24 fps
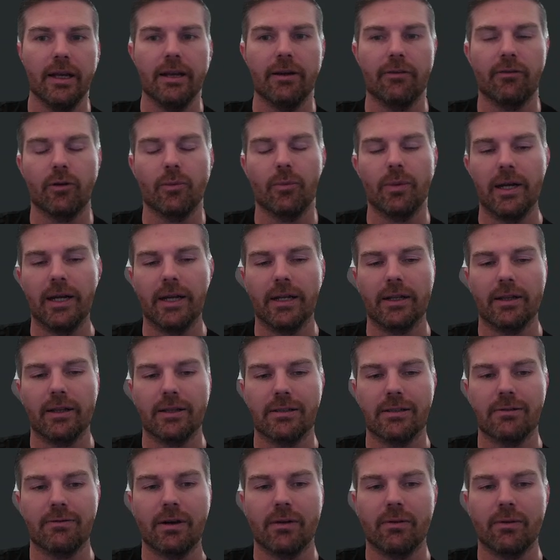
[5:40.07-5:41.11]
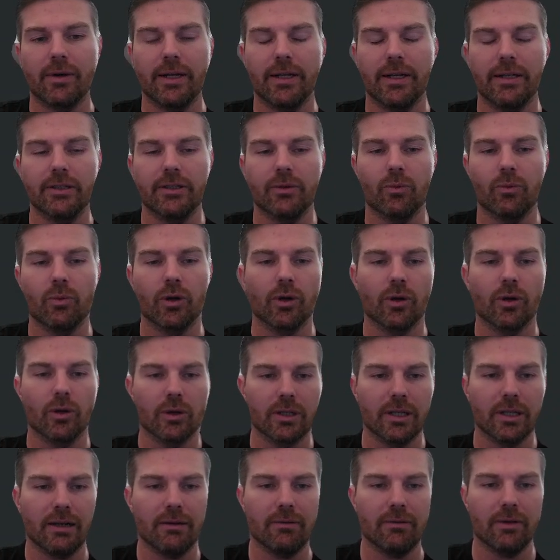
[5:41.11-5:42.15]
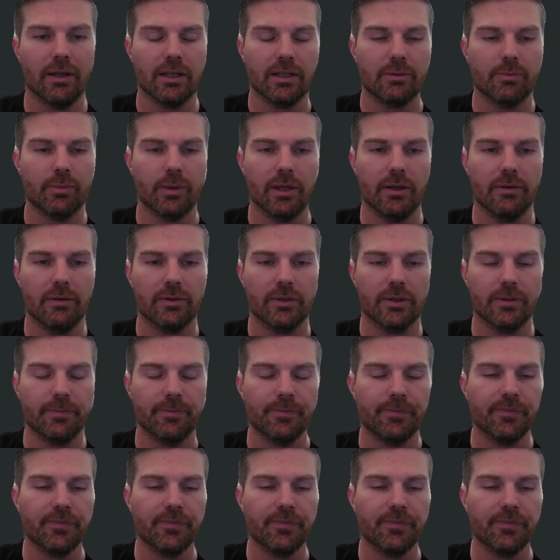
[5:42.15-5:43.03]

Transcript: if we're betting less of our range, we're going to have less bluffs.